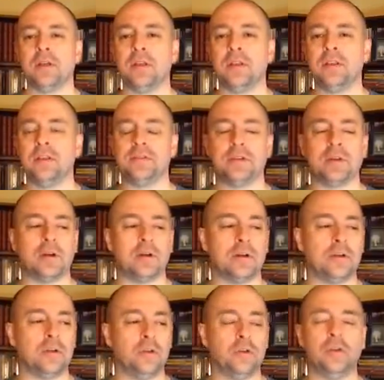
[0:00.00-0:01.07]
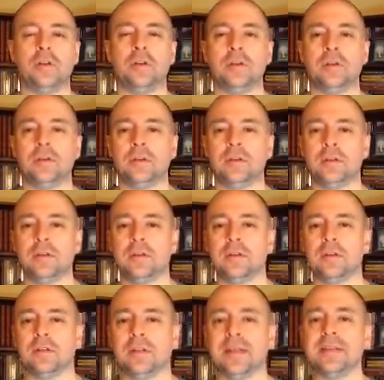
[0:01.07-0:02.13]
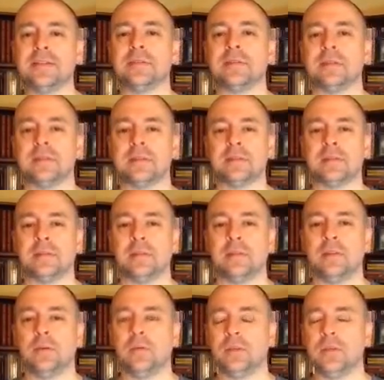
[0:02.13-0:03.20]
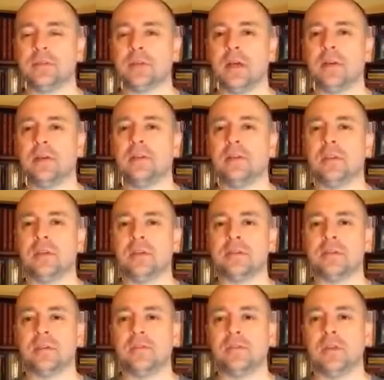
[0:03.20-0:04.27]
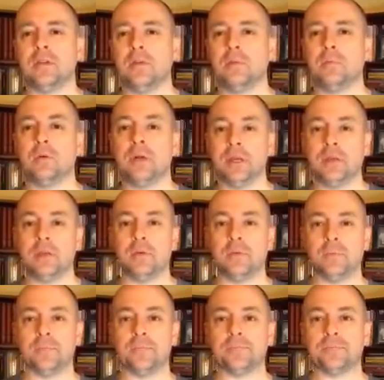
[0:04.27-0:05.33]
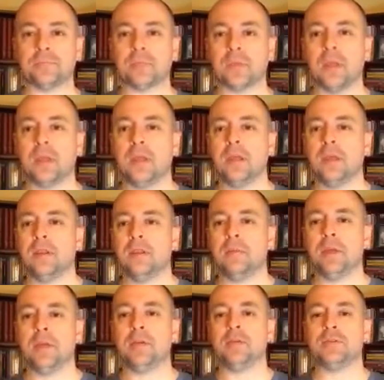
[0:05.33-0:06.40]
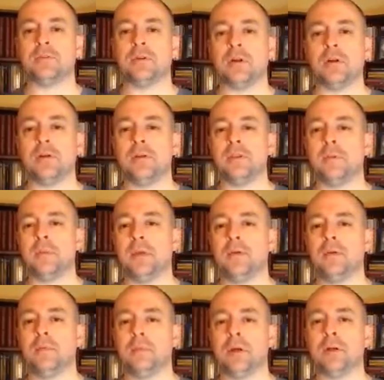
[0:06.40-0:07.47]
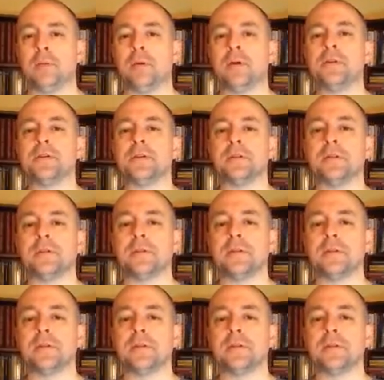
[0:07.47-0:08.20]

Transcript: These are good lessons. These kind of things, if they don't break you, they make you stronger and they make you a better person.